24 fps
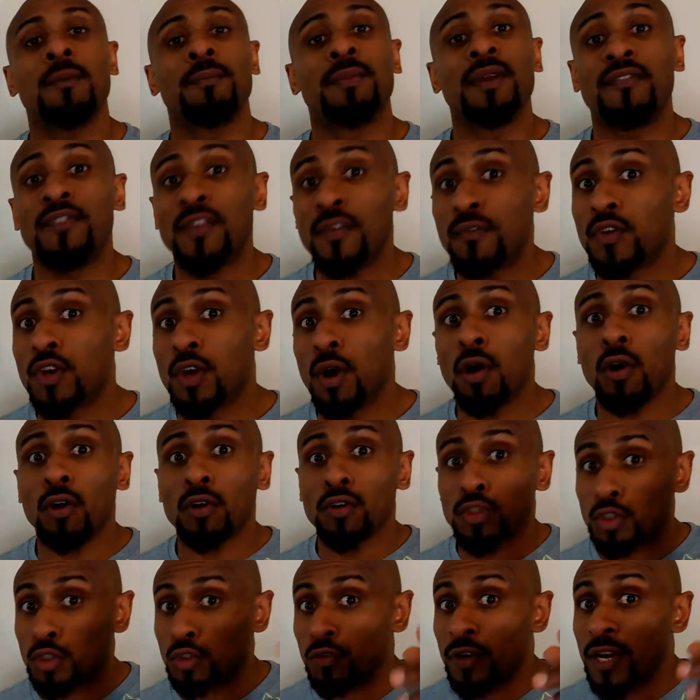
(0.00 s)
But if you've
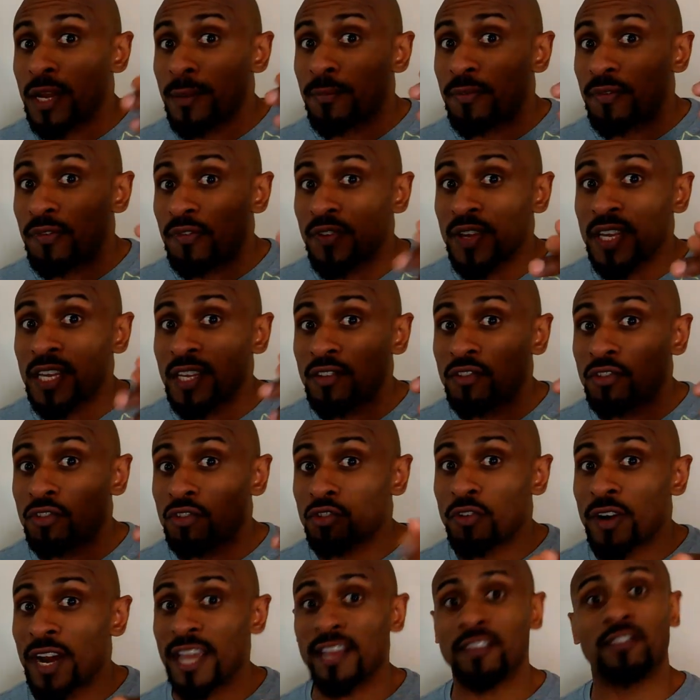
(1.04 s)
got drip feed
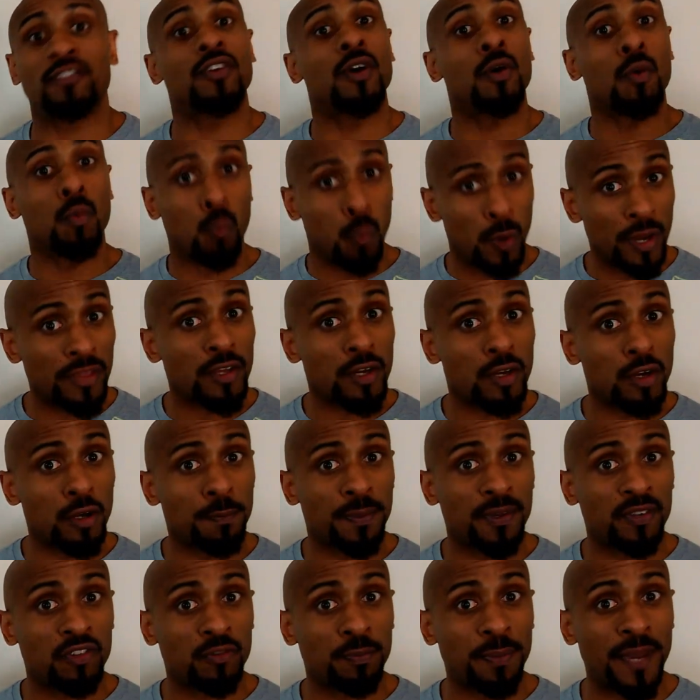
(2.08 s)
stress with a
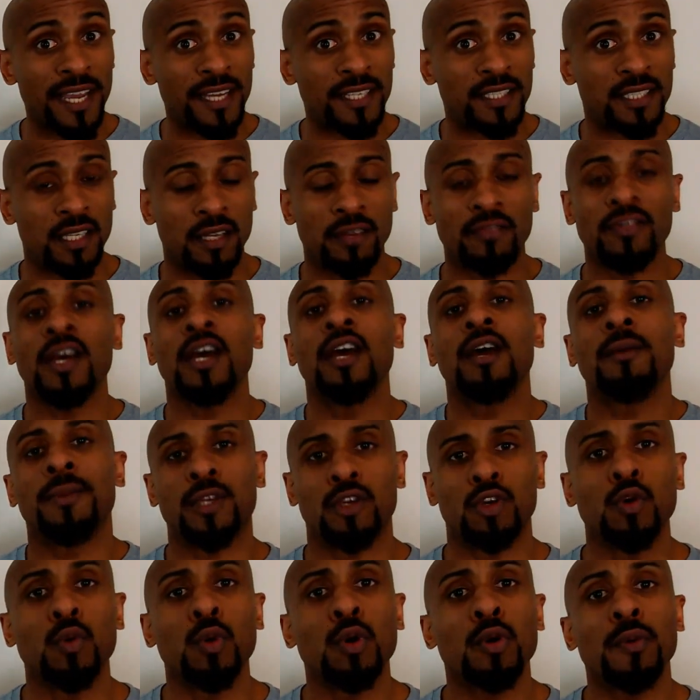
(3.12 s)
good perspective,
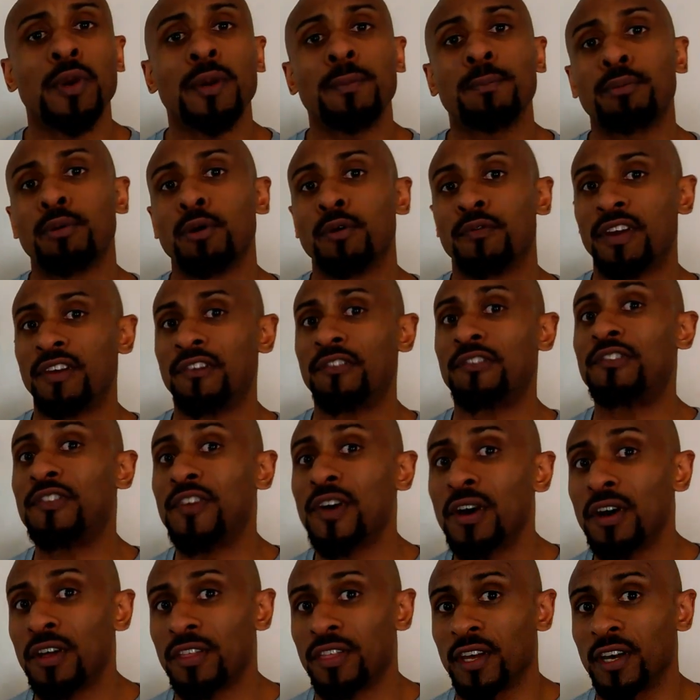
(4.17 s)
but you want to improve it
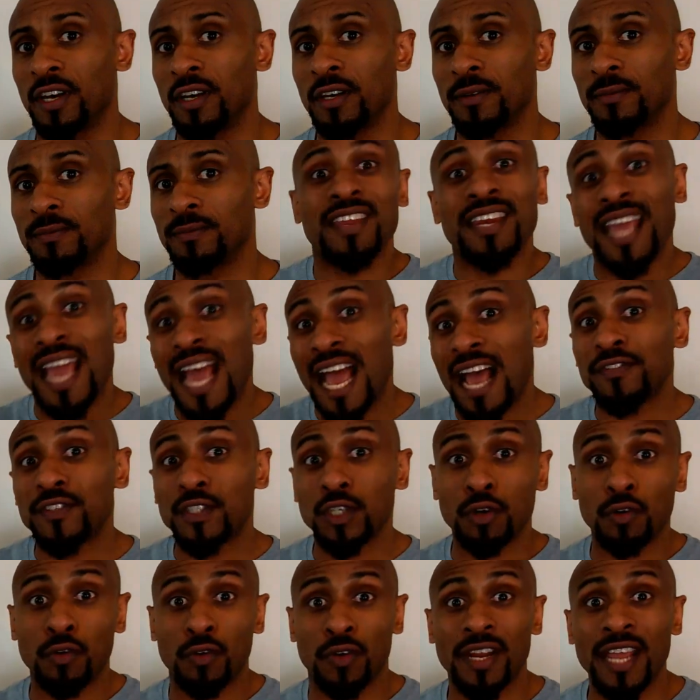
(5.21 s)
further, then you have
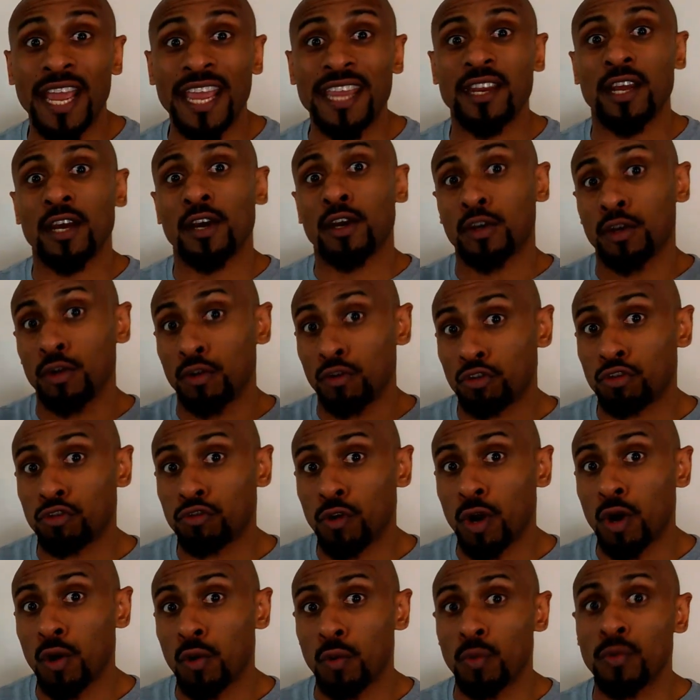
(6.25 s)
to create a
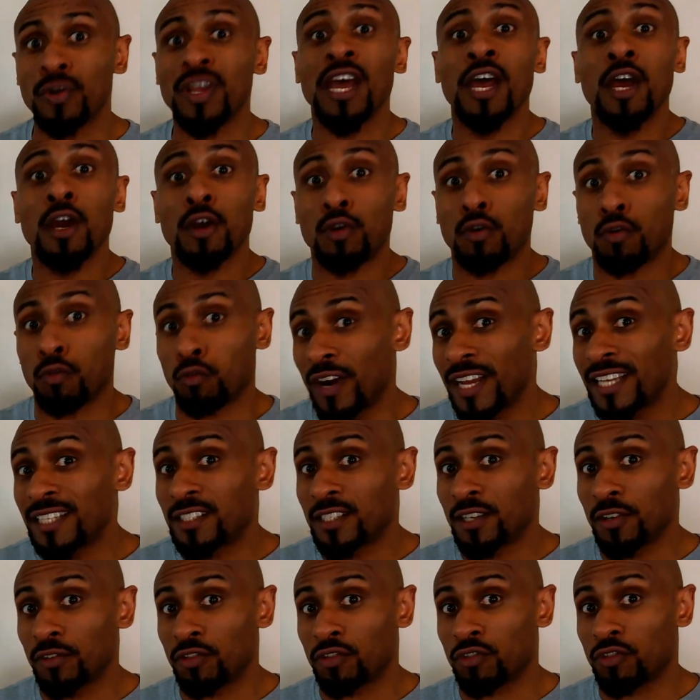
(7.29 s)
controlled,
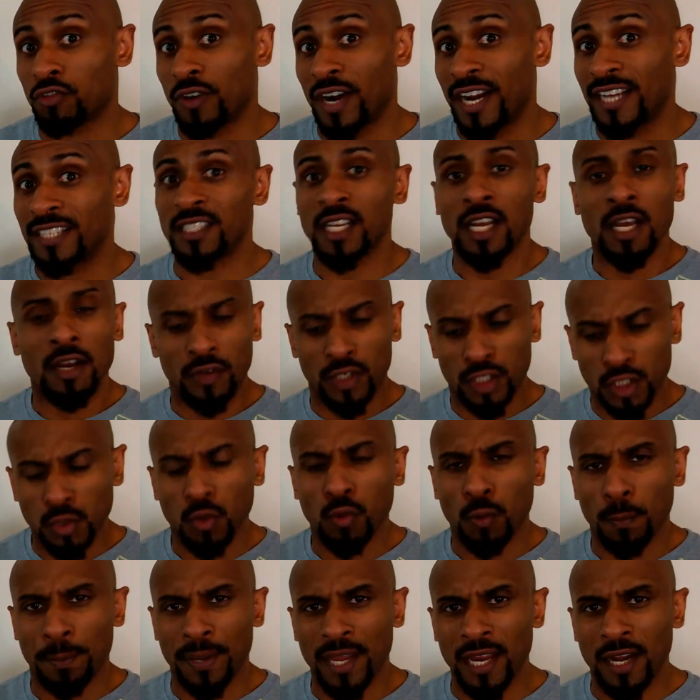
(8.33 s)
greater stress for a
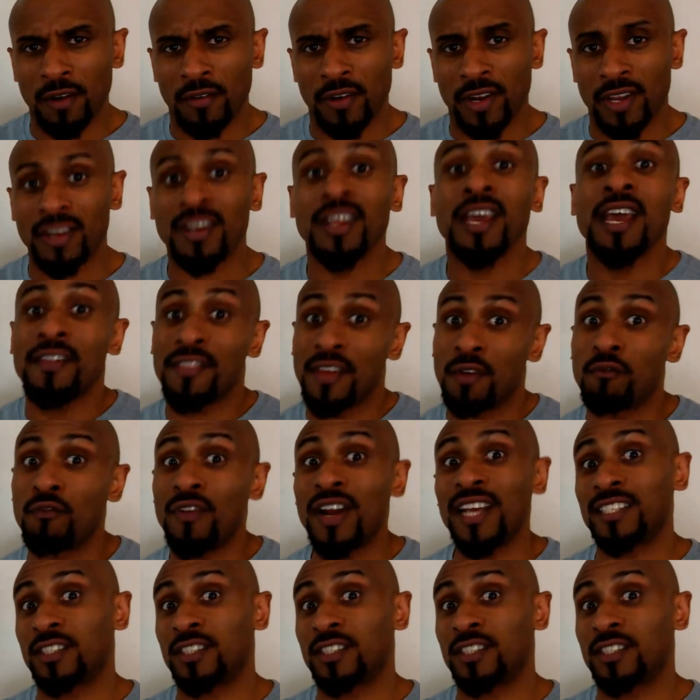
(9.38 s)
short period and then